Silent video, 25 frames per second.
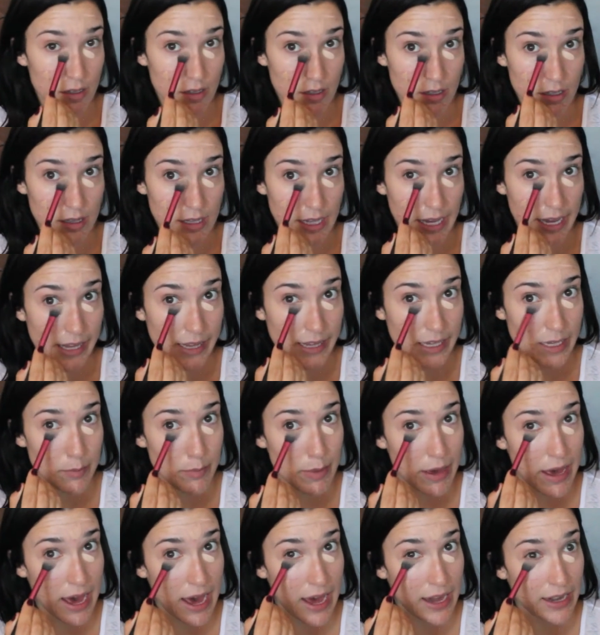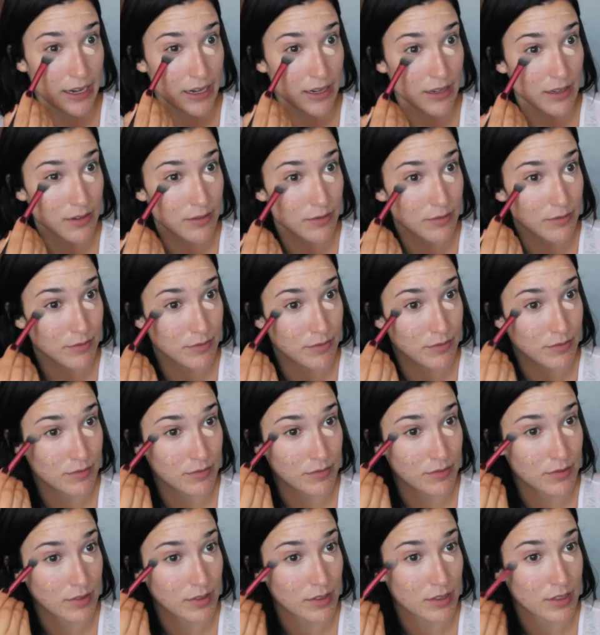Lightly patting,
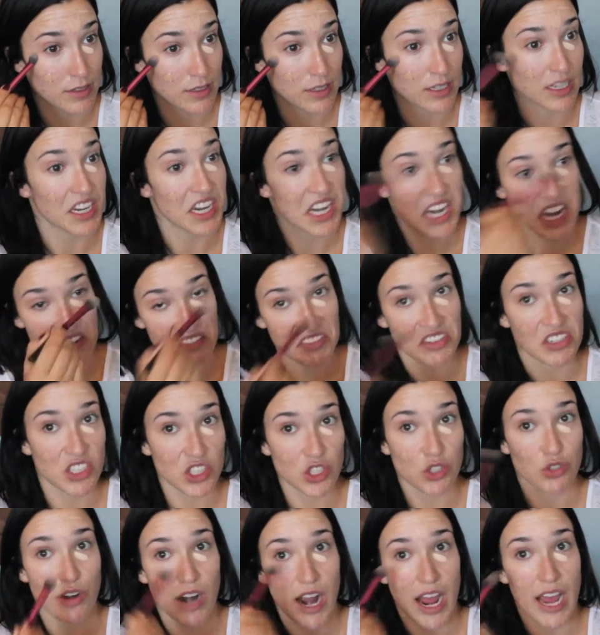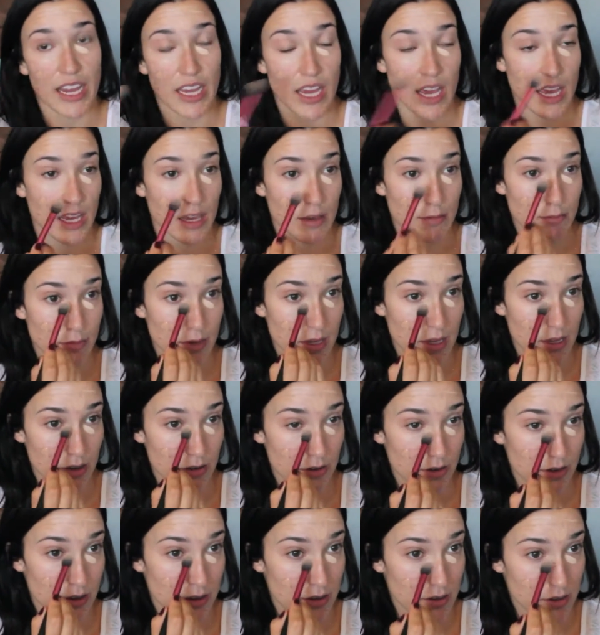never dragging and being
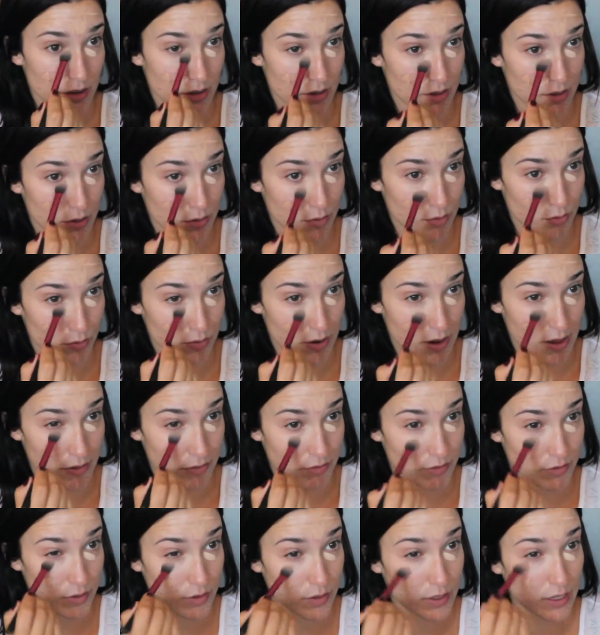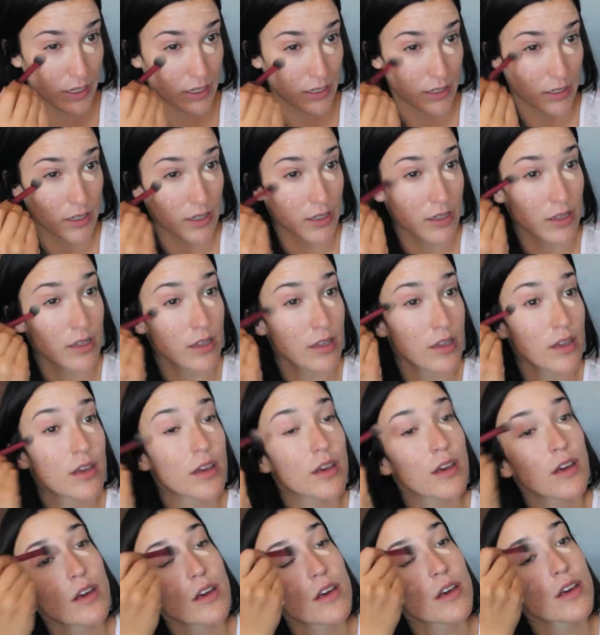rough. You gotta
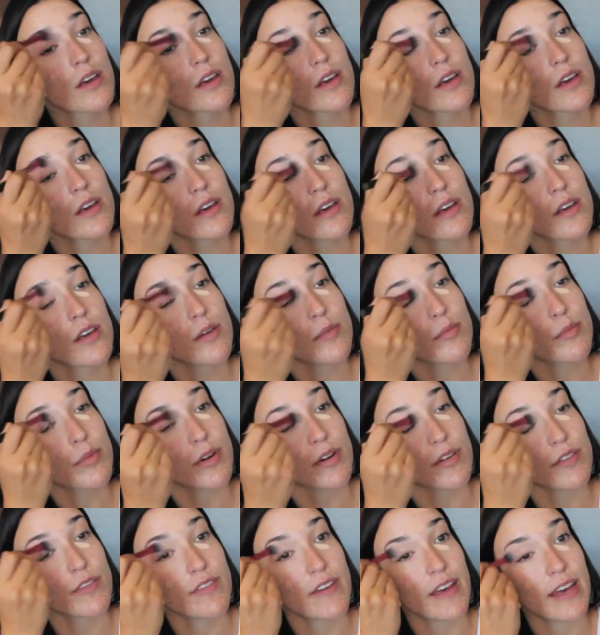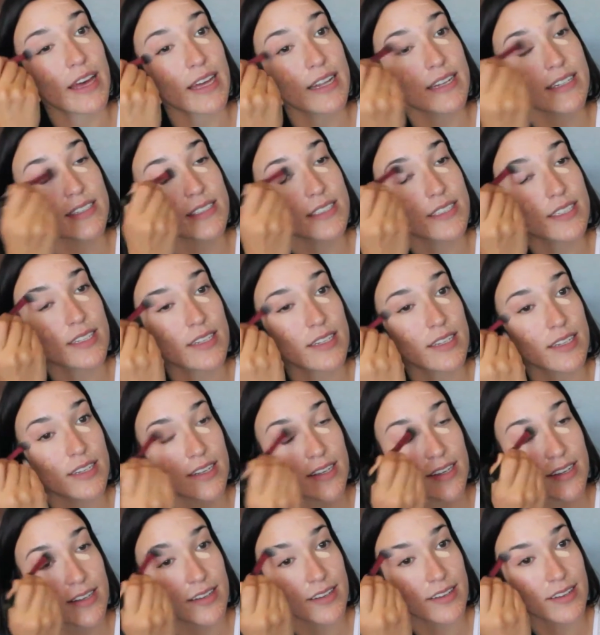prevent
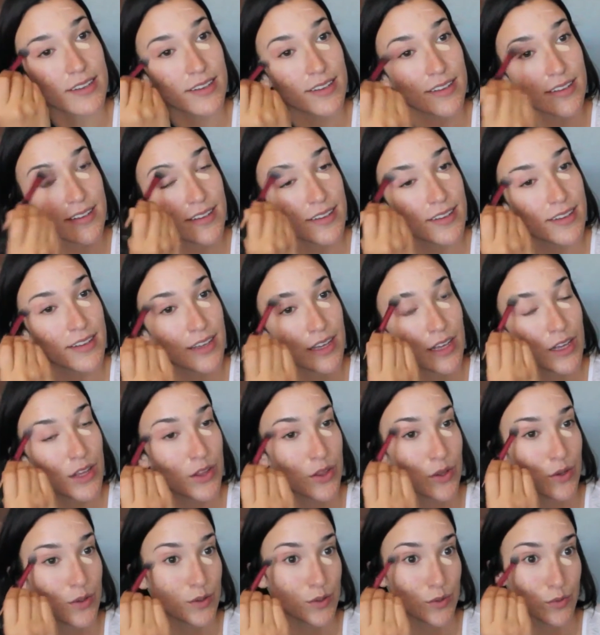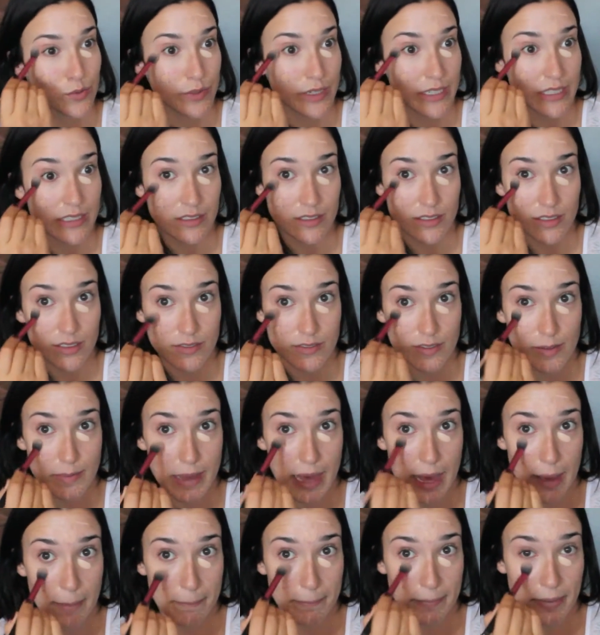those wrinkles from
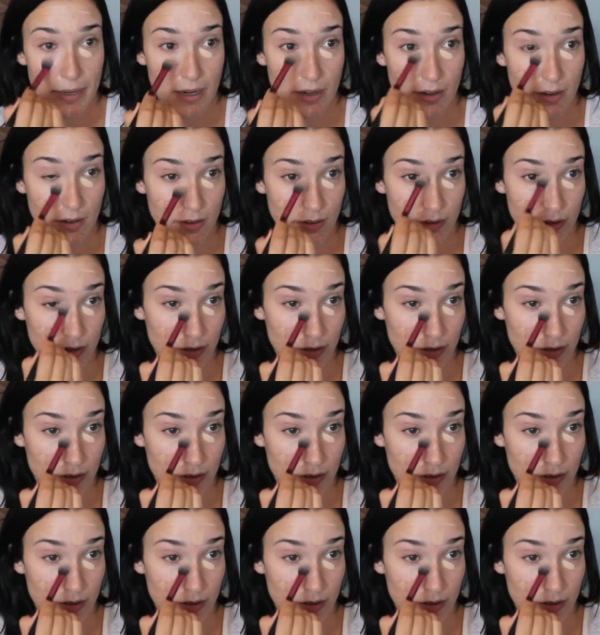happening.